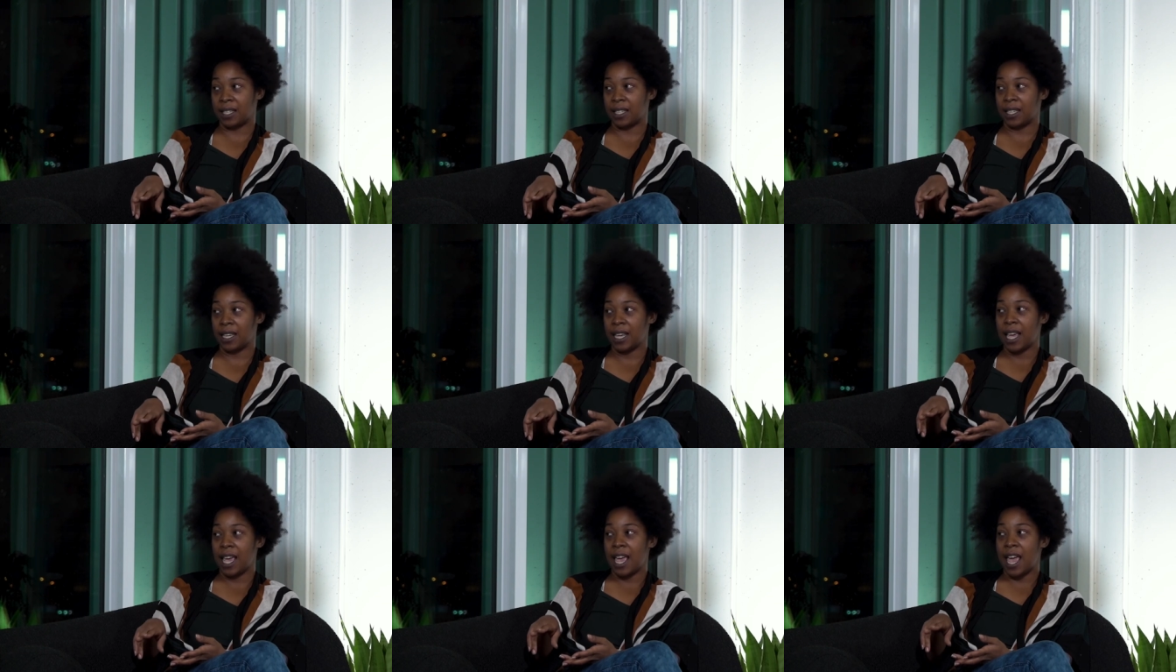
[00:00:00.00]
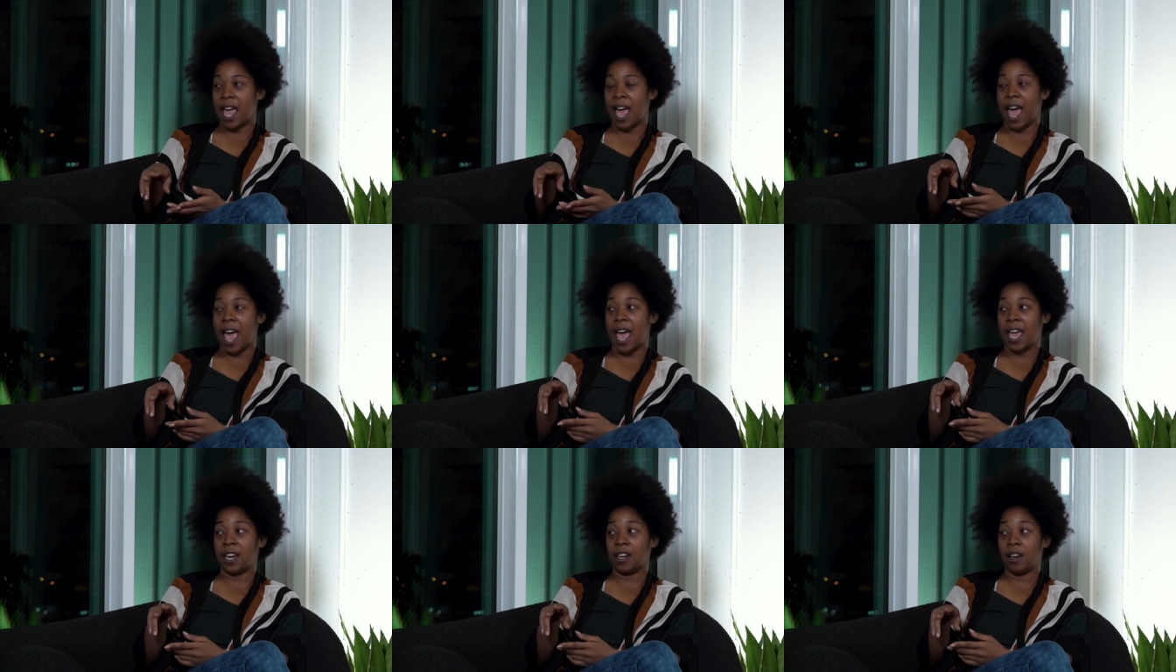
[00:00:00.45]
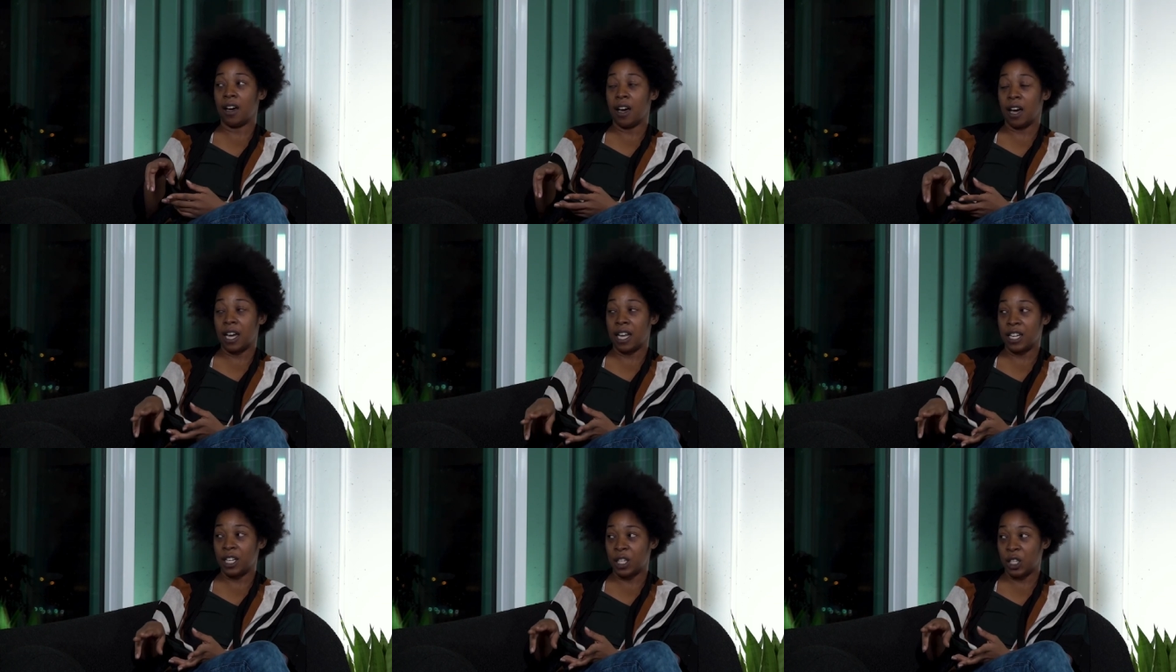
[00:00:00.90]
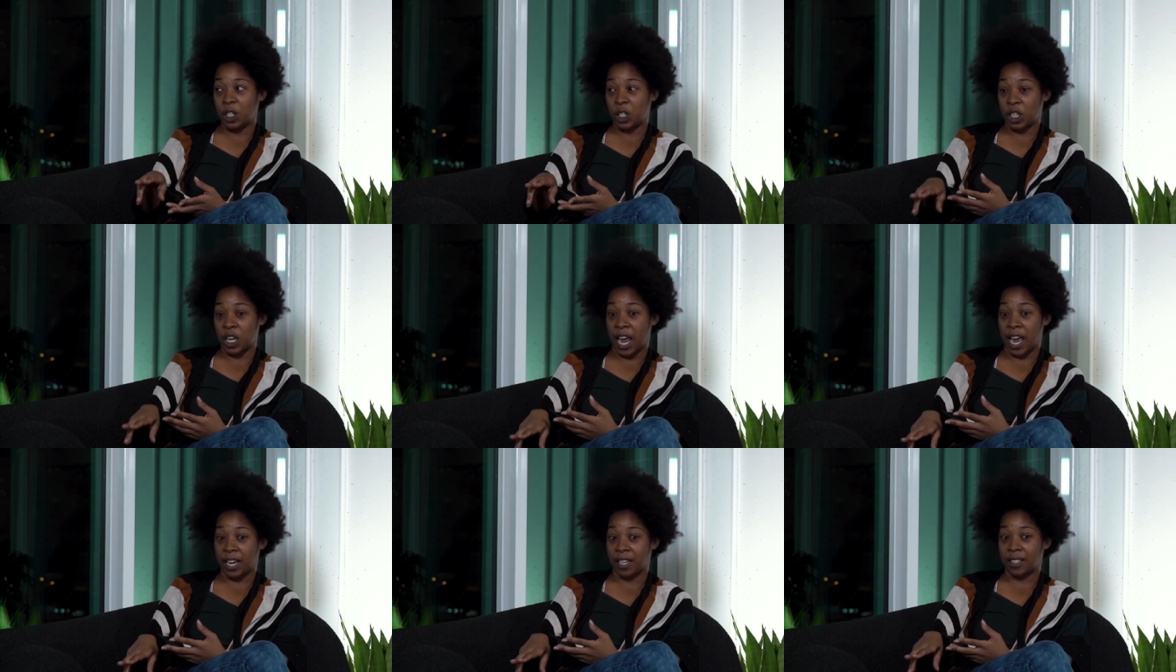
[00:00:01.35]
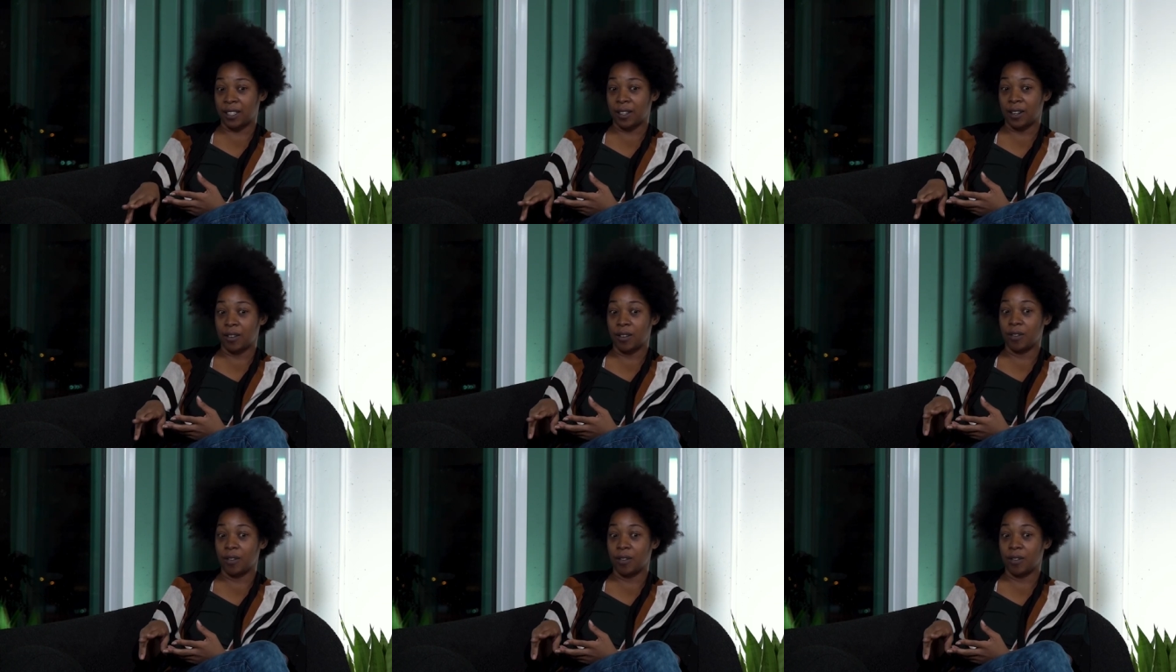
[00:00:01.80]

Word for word: unchecked. and unchecked